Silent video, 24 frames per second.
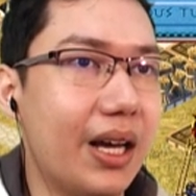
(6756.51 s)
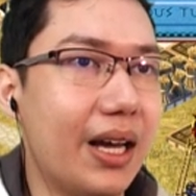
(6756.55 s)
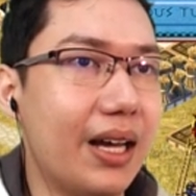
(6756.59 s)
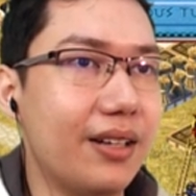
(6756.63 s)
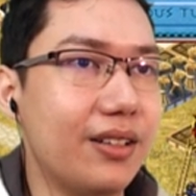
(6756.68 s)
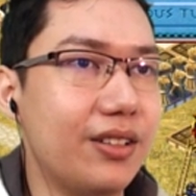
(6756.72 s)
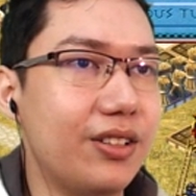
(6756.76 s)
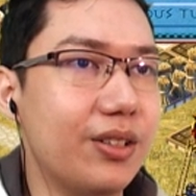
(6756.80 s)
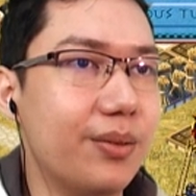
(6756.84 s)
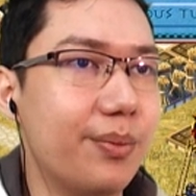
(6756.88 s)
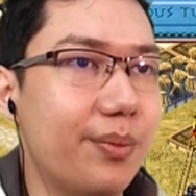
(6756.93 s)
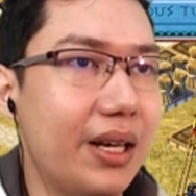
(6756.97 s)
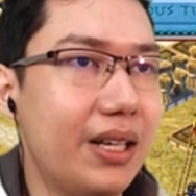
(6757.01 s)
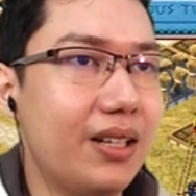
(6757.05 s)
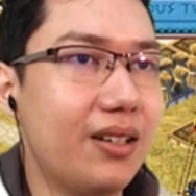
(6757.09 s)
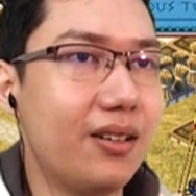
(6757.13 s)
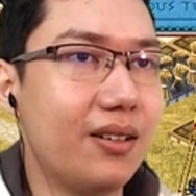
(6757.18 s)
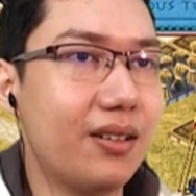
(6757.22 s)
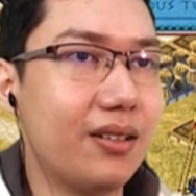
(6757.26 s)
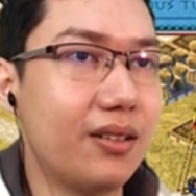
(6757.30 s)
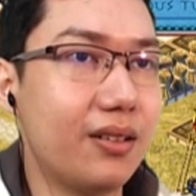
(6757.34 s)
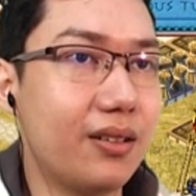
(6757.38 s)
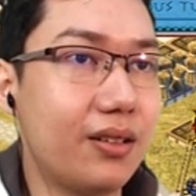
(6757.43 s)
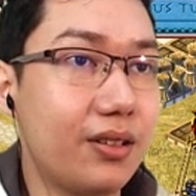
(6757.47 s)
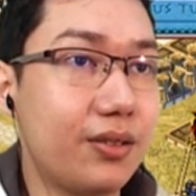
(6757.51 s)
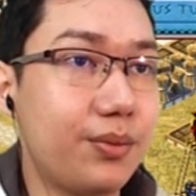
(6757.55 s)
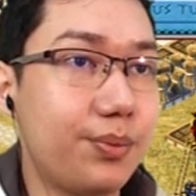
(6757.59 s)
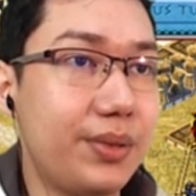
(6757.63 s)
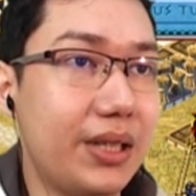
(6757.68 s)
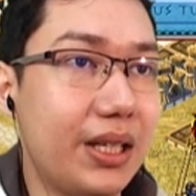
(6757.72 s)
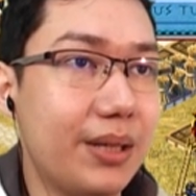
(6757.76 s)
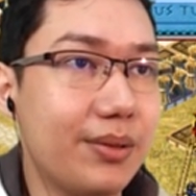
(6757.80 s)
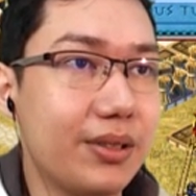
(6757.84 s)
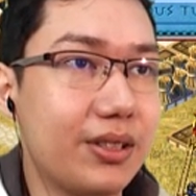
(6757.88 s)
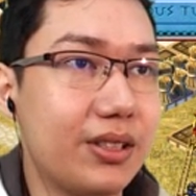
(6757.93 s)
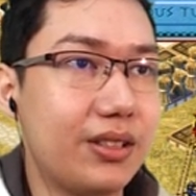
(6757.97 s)
and you may not,
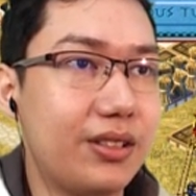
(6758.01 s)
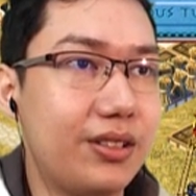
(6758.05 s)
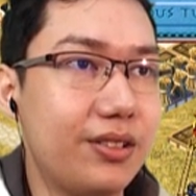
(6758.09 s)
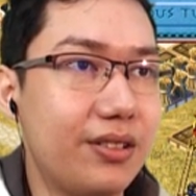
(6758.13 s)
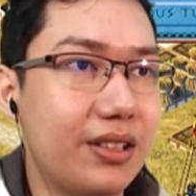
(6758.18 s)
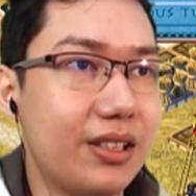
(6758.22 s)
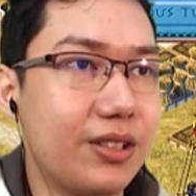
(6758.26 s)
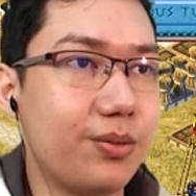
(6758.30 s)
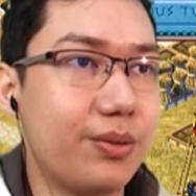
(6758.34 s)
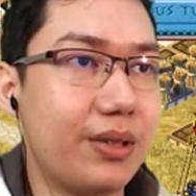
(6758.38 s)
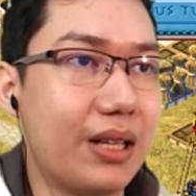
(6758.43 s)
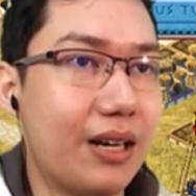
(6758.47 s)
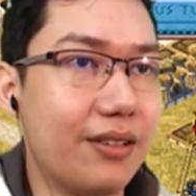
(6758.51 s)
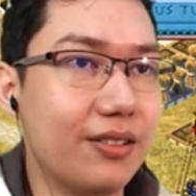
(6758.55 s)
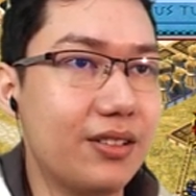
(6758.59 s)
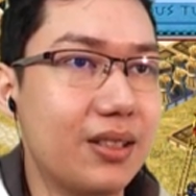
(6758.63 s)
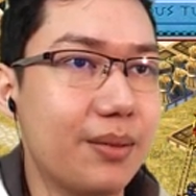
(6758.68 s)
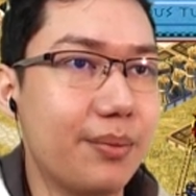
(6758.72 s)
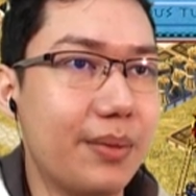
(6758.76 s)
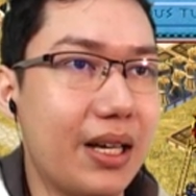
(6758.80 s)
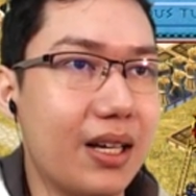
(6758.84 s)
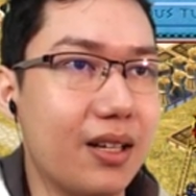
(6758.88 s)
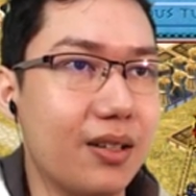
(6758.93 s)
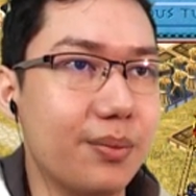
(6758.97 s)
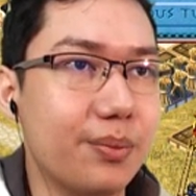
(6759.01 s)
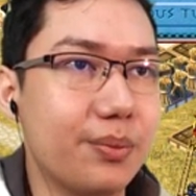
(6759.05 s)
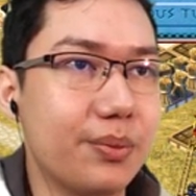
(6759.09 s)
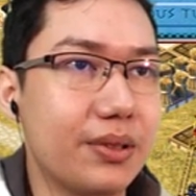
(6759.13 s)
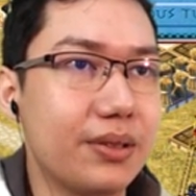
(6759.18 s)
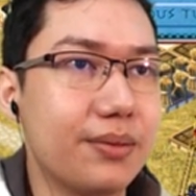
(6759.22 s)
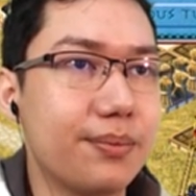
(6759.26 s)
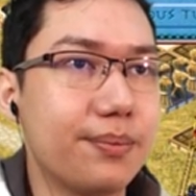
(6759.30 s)
not be able to do this without some help